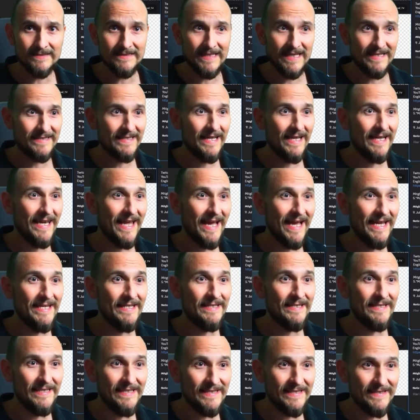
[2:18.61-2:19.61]
And then of
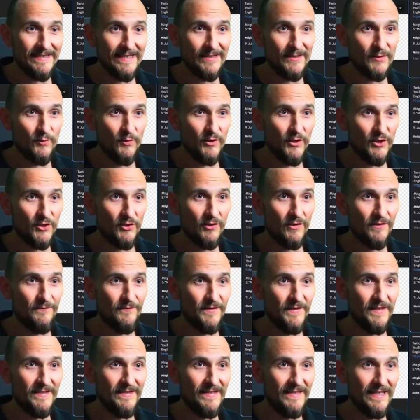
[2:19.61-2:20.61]
course, we
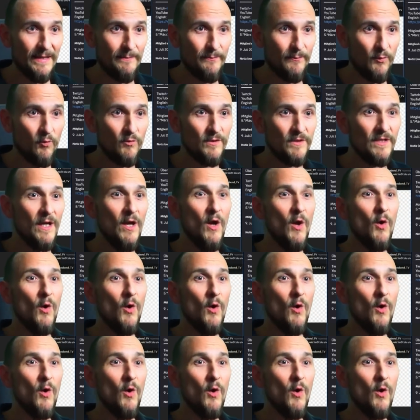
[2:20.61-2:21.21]
have the name.